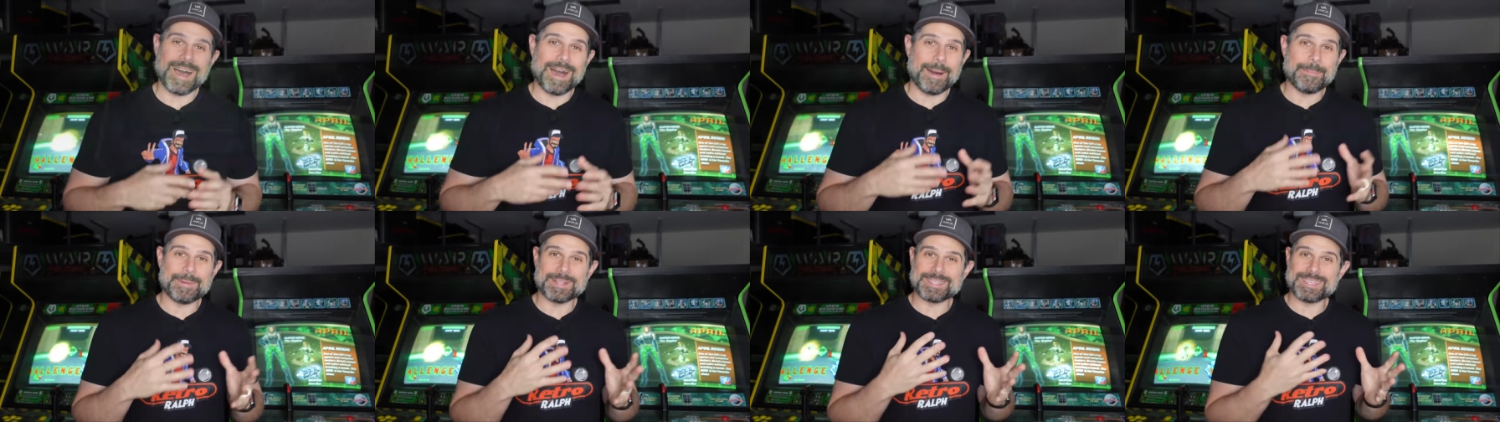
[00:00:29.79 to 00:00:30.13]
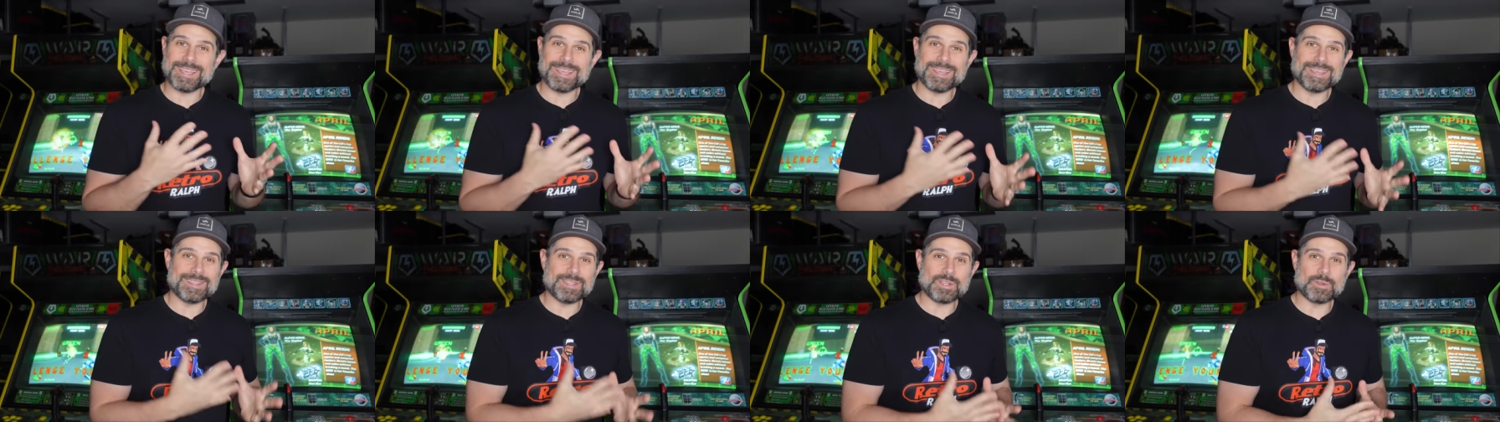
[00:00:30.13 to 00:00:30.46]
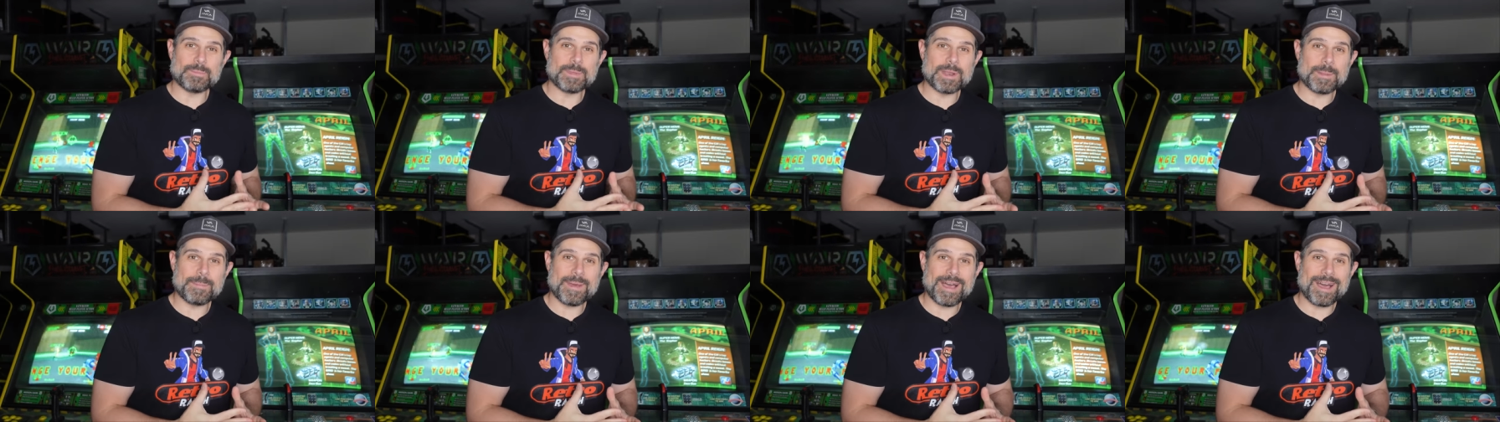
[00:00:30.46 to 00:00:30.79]
I'm gonna tell you a
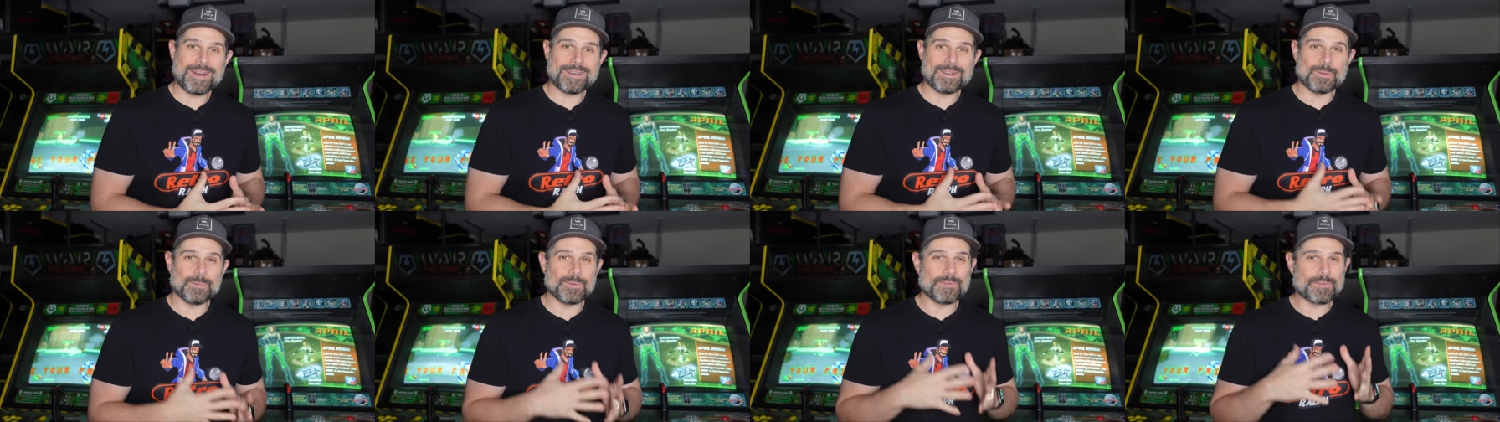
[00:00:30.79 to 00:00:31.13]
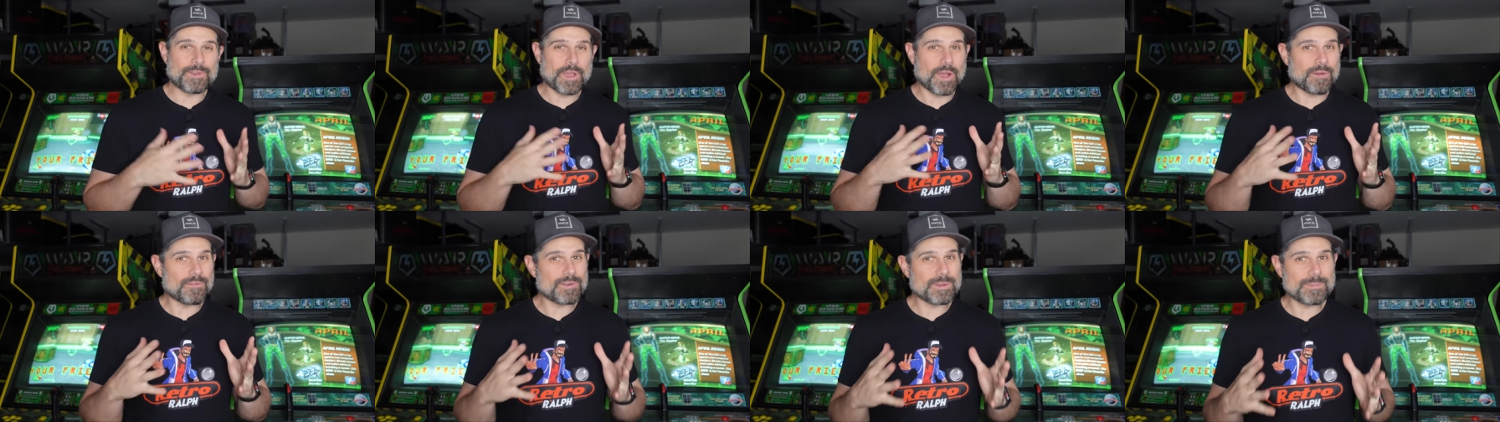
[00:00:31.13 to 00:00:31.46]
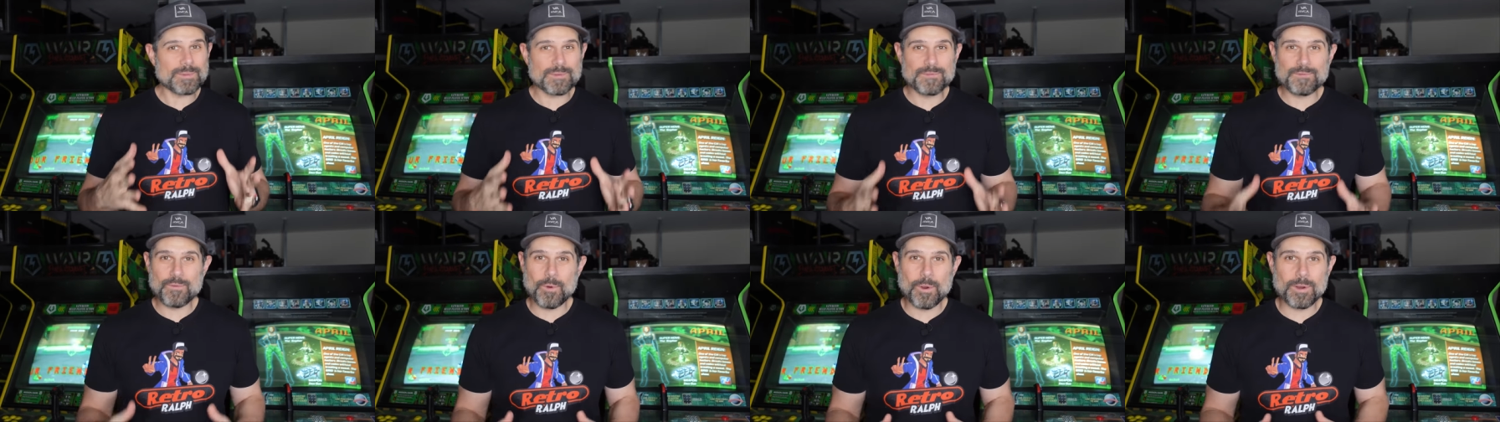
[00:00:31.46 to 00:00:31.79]
little bit about it. We've covered it
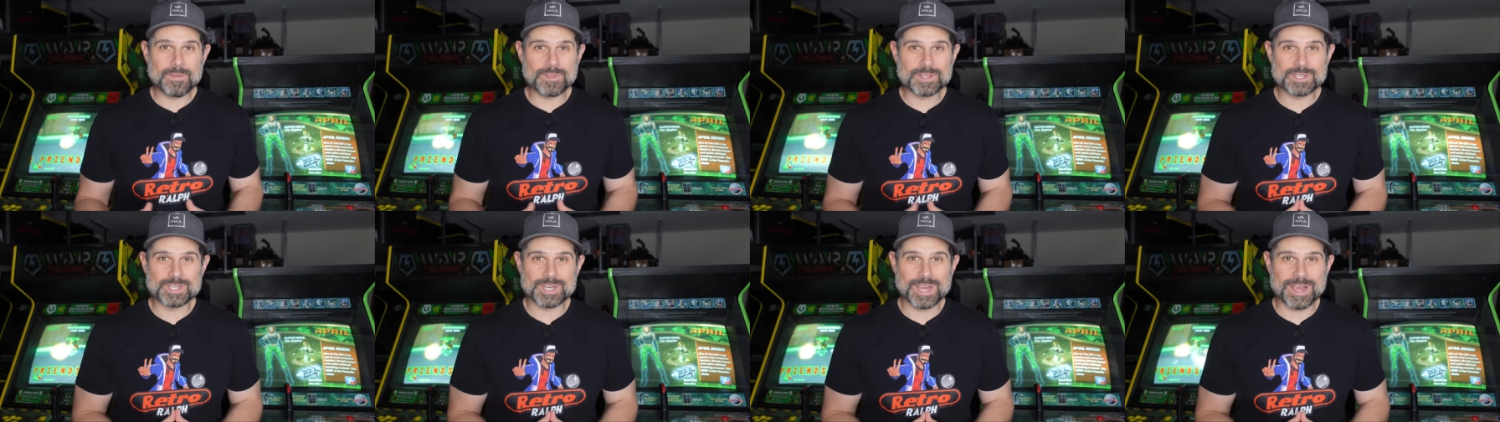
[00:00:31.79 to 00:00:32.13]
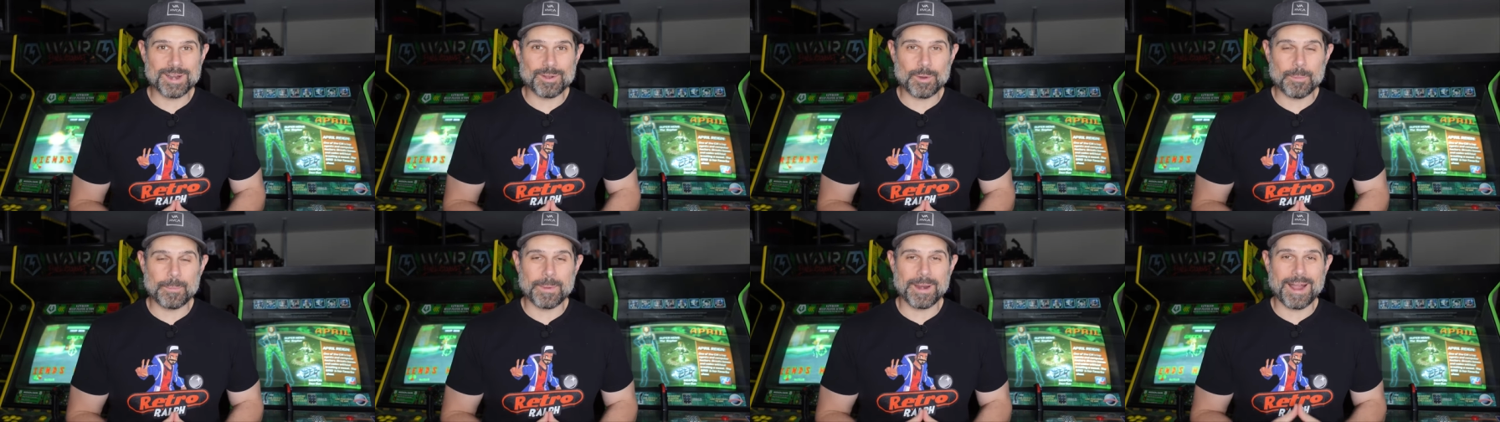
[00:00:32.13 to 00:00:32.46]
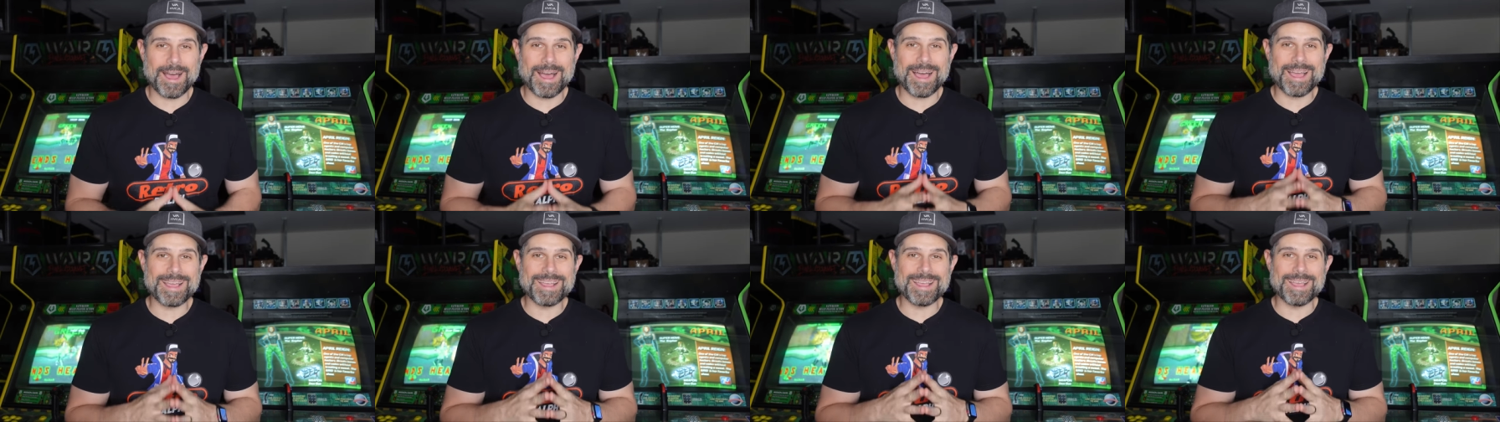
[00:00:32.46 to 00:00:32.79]
before on the channel, but
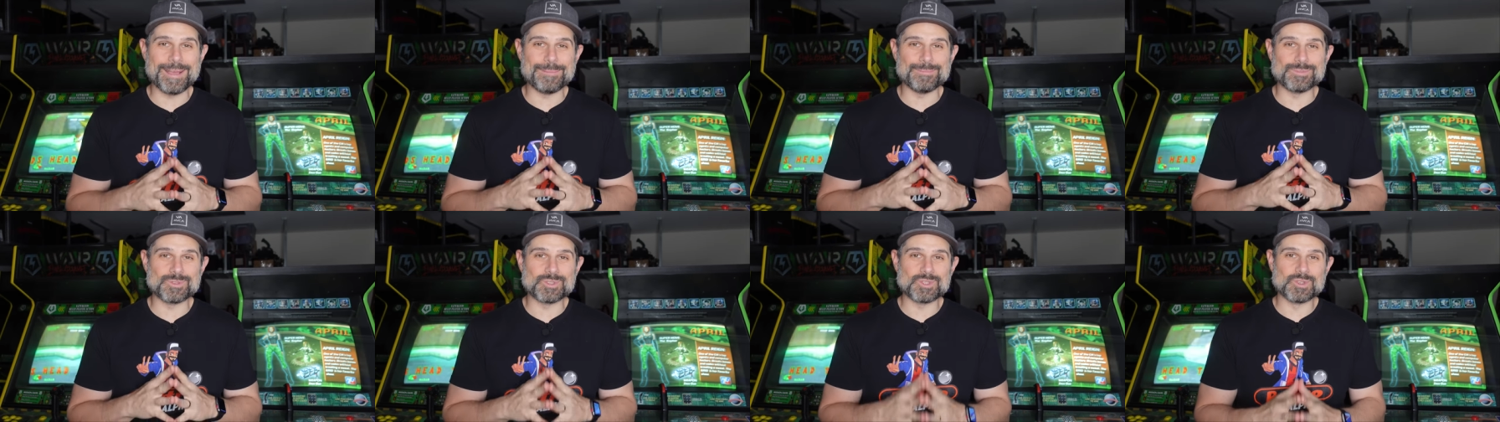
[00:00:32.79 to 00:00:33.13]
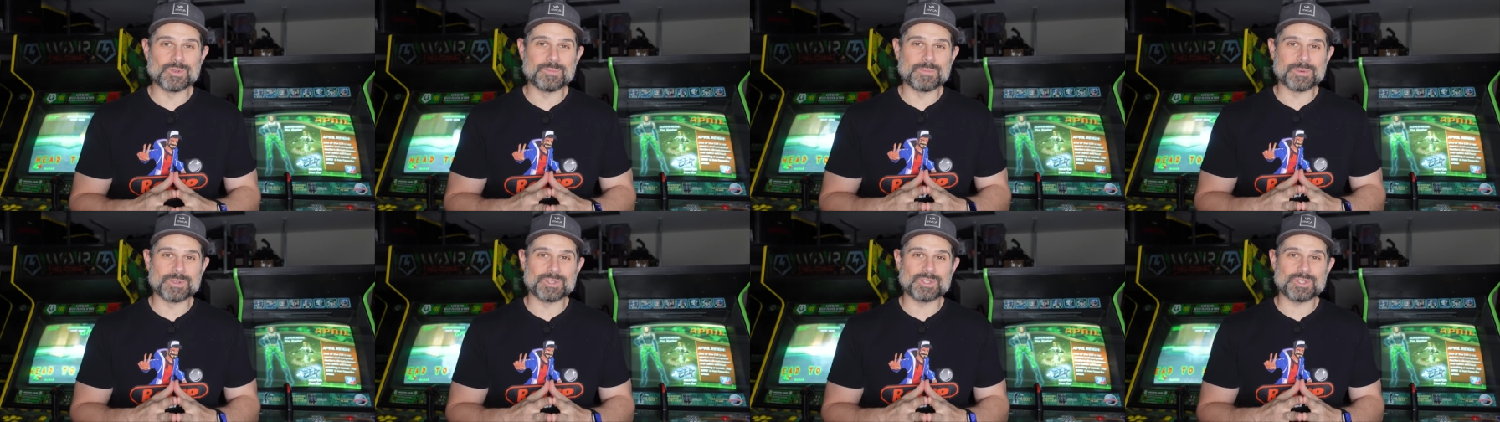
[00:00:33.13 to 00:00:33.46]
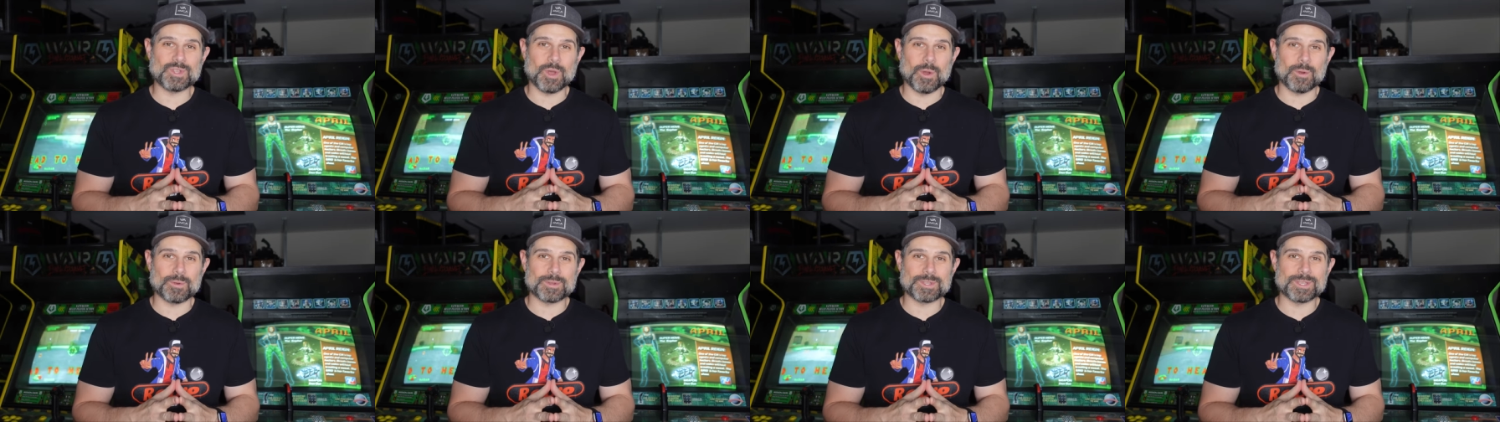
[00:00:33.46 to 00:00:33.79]
I am super
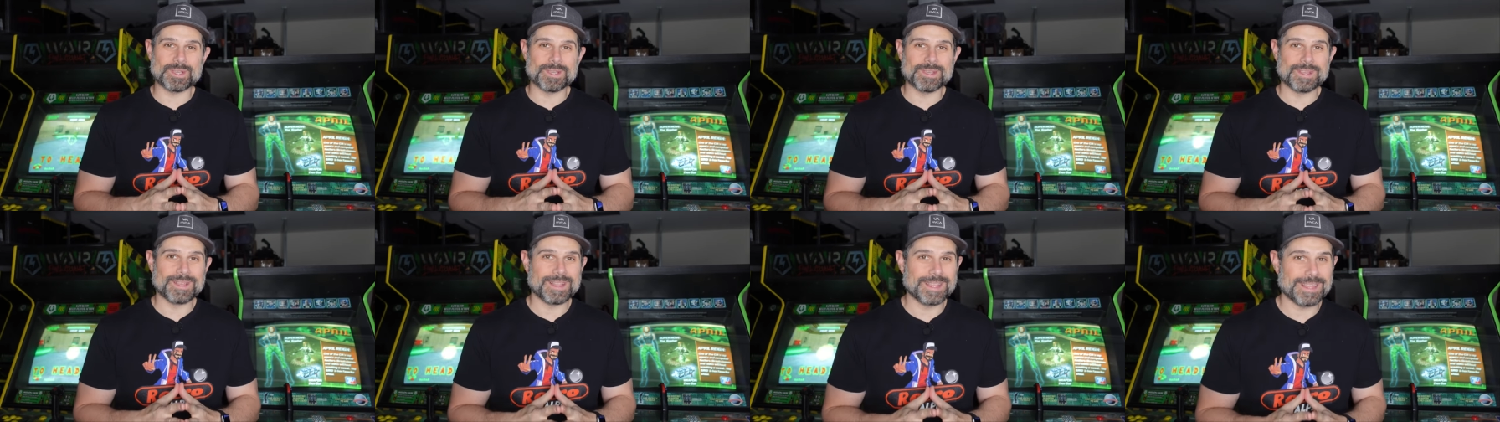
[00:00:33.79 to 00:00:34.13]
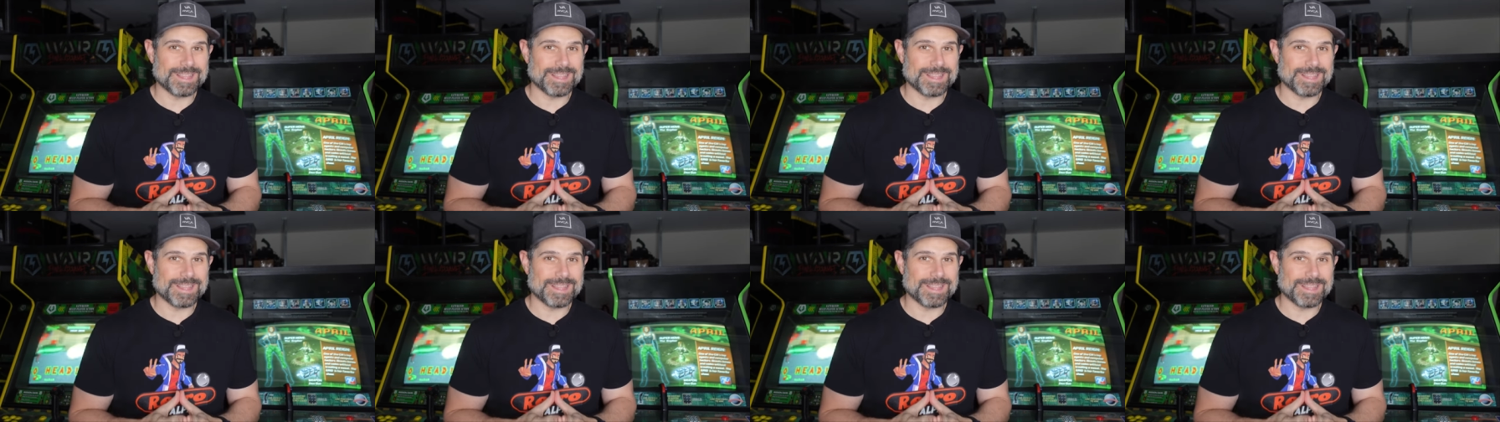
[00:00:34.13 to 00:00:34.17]
stoked.